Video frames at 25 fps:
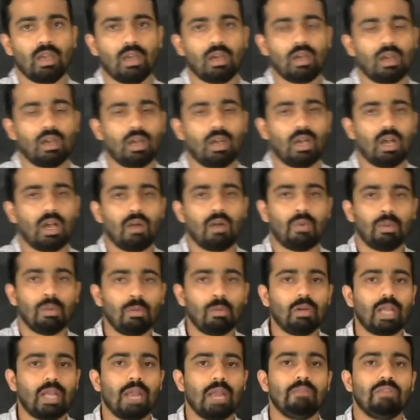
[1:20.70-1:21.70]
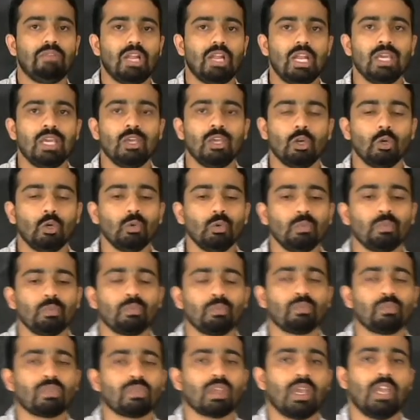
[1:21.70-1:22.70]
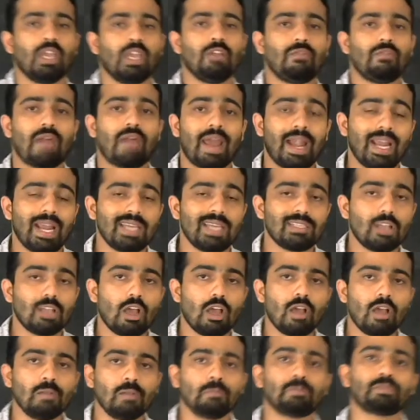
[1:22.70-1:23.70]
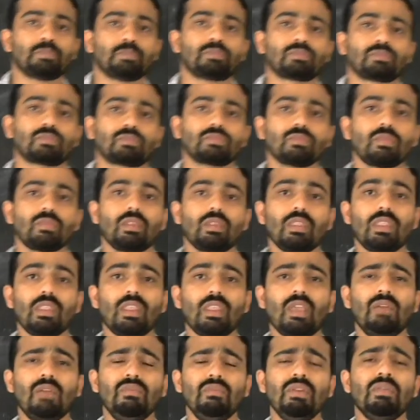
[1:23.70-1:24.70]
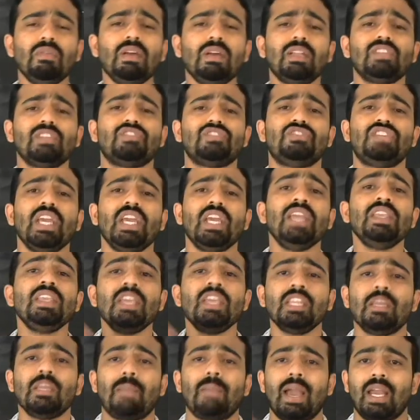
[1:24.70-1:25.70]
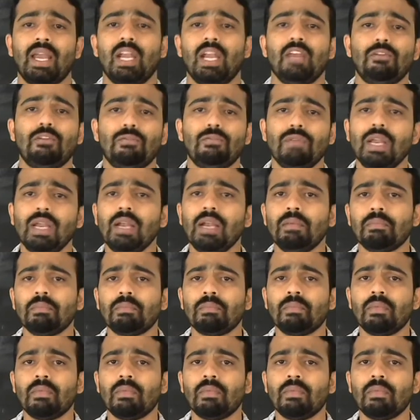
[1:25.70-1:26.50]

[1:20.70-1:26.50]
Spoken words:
One more time telling you, in Faraday's law, we were changing the magnetic field,